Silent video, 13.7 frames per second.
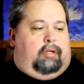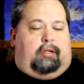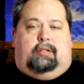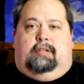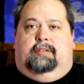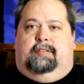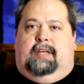
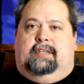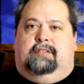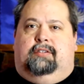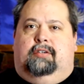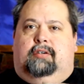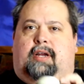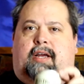
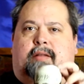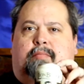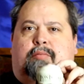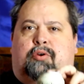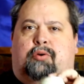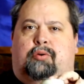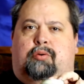Disaster at
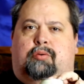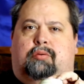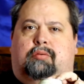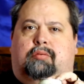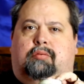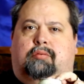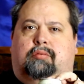Meux.
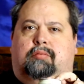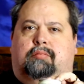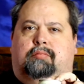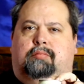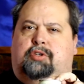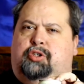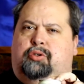
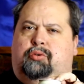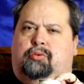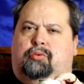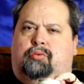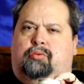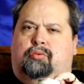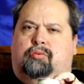
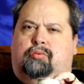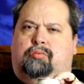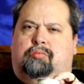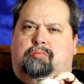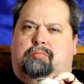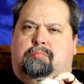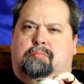Mew,
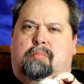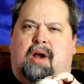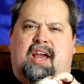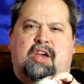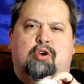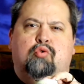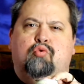
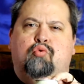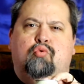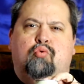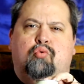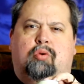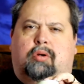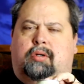
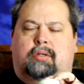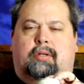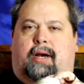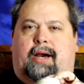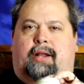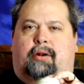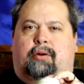Mew,
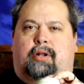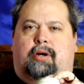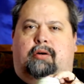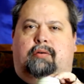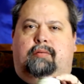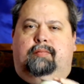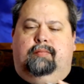I don't
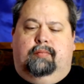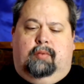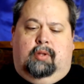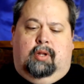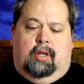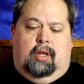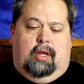know.
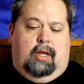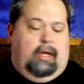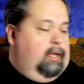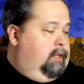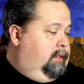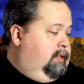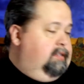
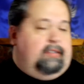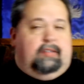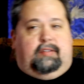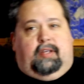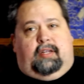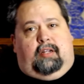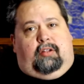This is
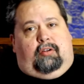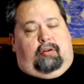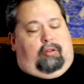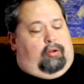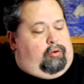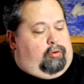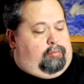another
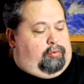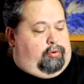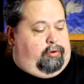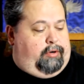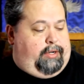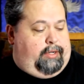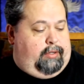local
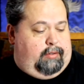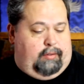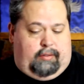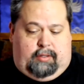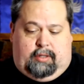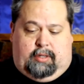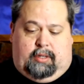brewery.
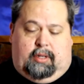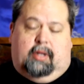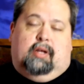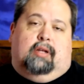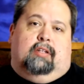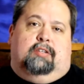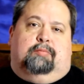
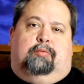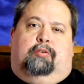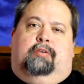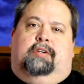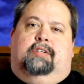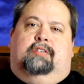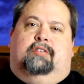This
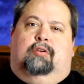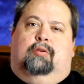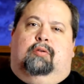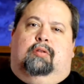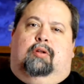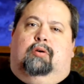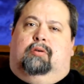brewery is so
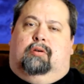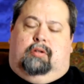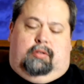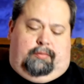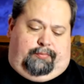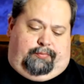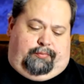
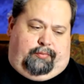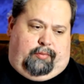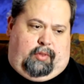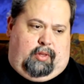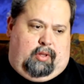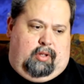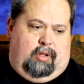local,
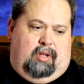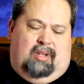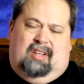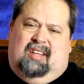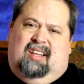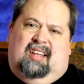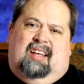
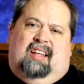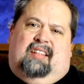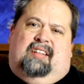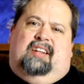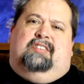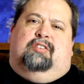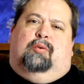
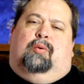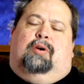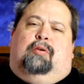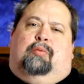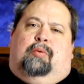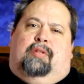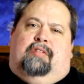they used to work
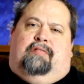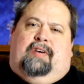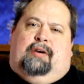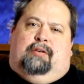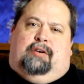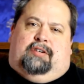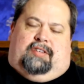with one of the
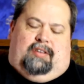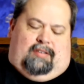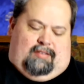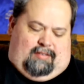founders.